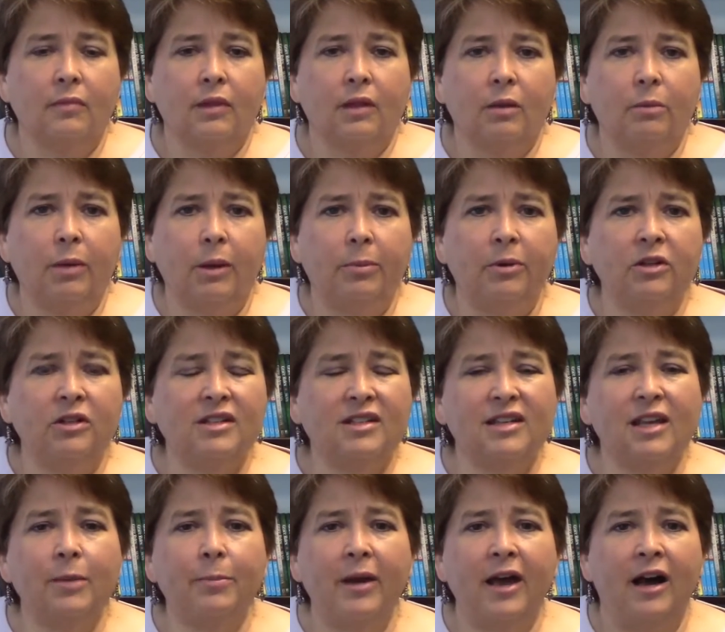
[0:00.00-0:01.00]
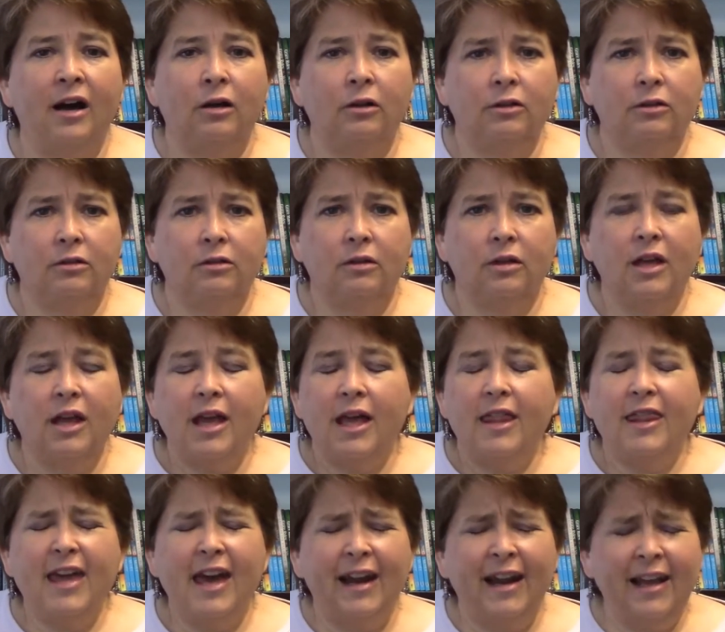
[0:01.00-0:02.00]
by putting his hip out.
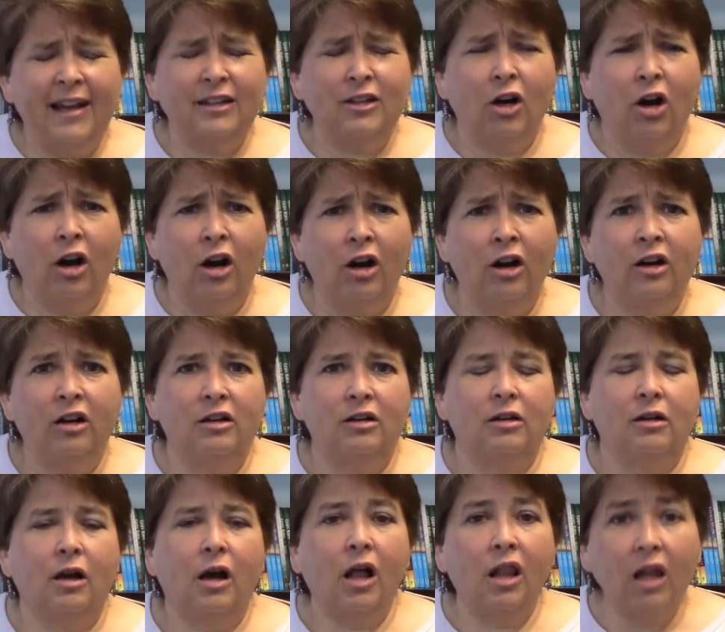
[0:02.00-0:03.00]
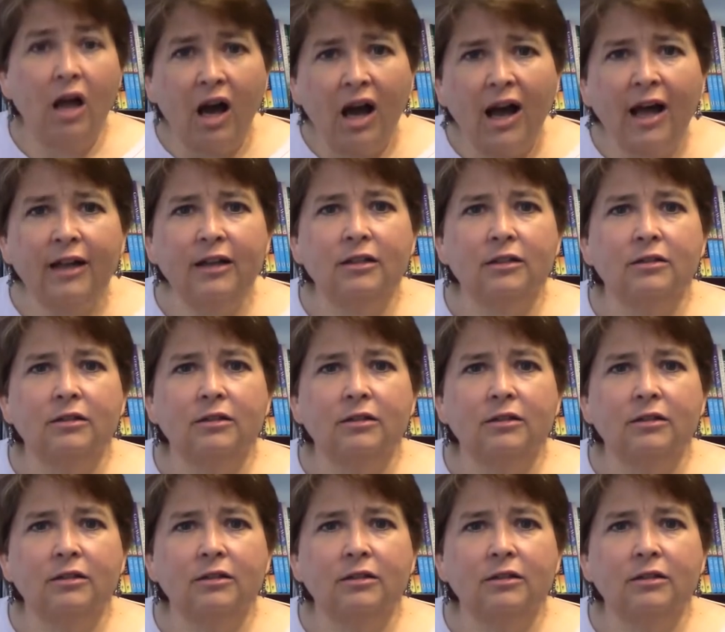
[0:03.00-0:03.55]
That had to hurt a lot